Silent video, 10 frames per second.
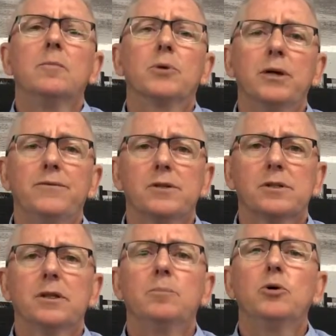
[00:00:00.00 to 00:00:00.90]

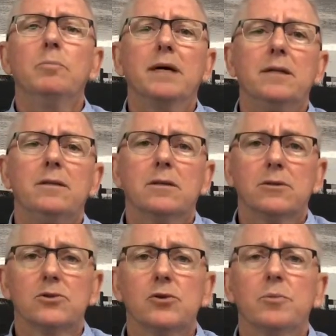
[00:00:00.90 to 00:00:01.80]
previously put money
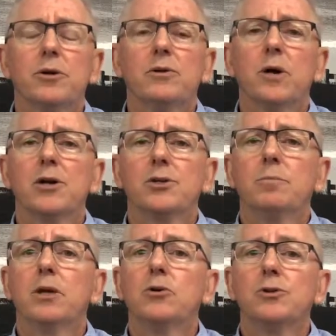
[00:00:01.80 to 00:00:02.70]
into superannuation
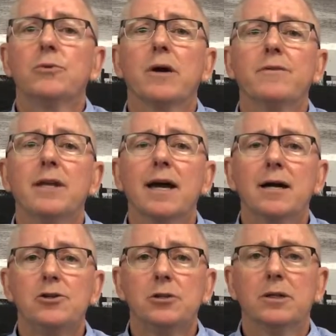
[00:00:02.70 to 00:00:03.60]
because you're over the
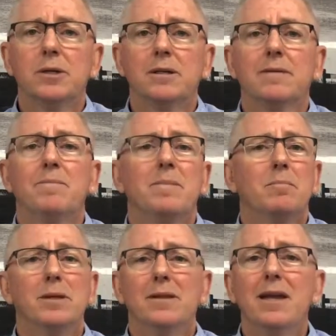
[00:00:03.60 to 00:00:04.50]
age limit.
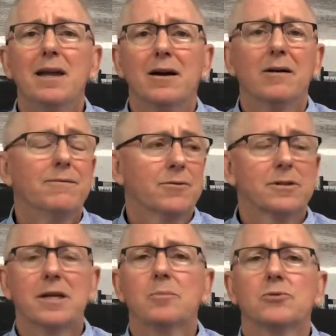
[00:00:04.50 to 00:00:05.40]
But now, for
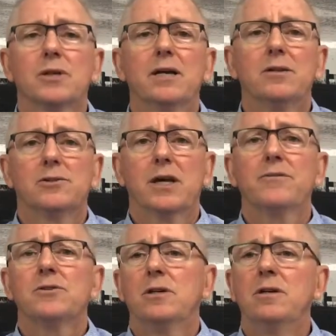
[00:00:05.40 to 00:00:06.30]
example, say you're
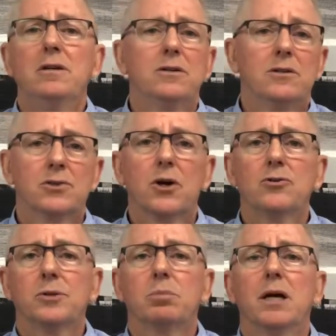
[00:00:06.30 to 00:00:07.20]
70, you
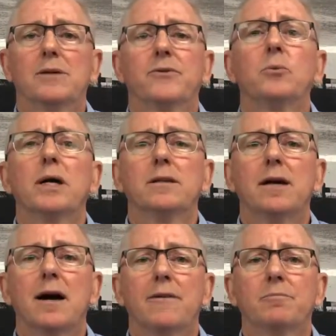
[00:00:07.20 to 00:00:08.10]
sold your place for
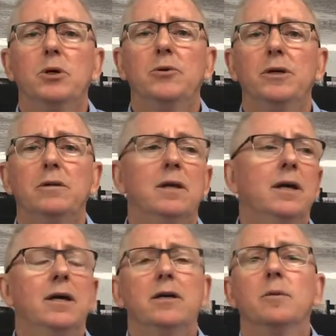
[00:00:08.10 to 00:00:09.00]
$1.5 million,
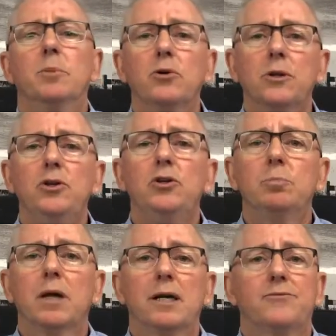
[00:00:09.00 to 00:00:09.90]
you bought a new
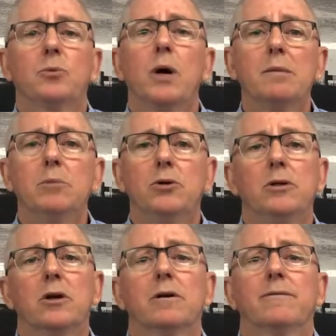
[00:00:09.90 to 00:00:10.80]
place for $1 million,
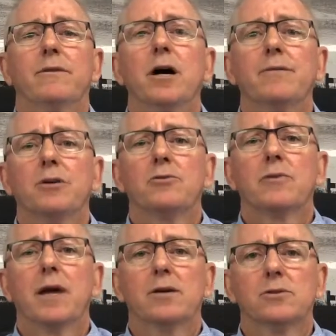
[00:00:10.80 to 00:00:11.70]
you've got
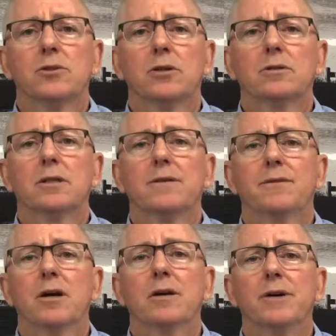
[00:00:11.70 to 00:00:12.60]
$500,000 left
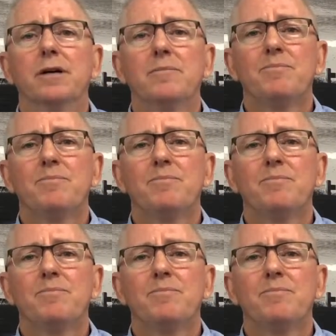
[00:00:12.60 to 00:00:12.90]
over.